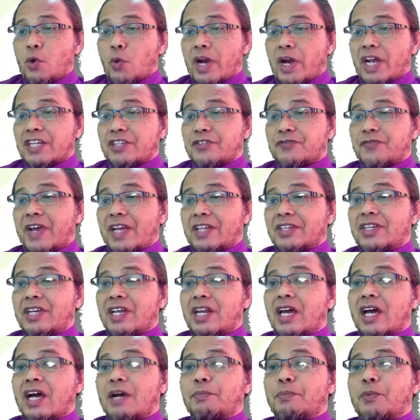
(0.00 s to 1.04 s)
Whereas
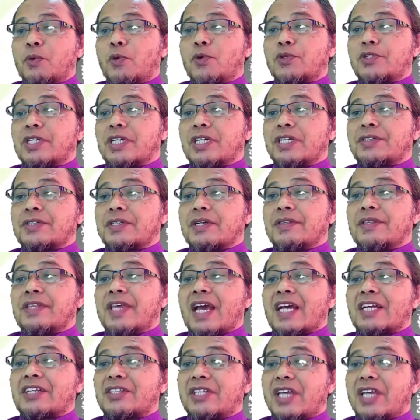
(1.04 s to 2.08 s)
FACTILA approach is
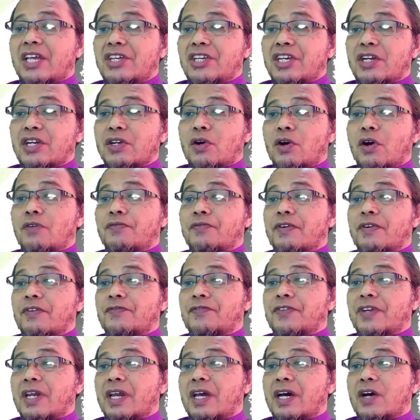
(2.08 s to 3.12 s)
the extension of
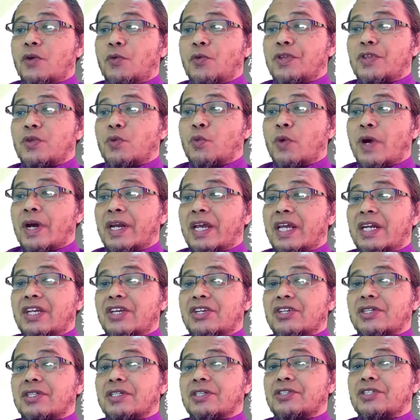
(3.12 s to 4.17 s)
FILA with one
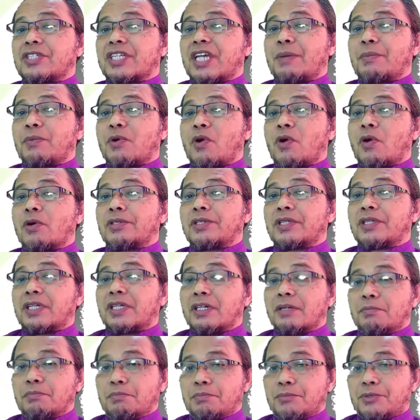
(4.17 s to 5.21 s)
additional step called
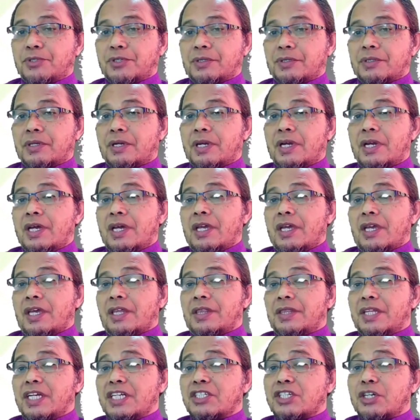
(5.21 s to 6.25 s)
terms.
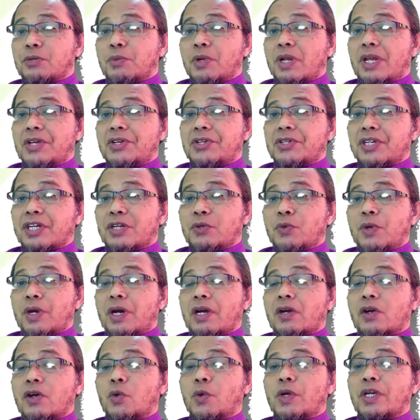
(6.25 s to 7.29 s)
In this simulation, we
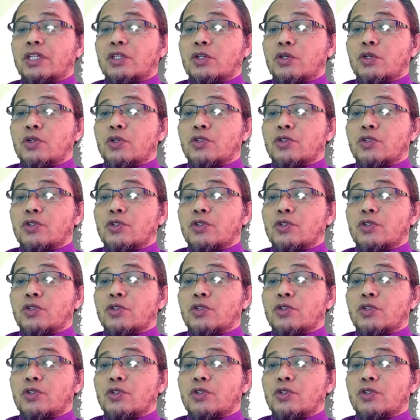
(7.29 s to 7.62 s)
are going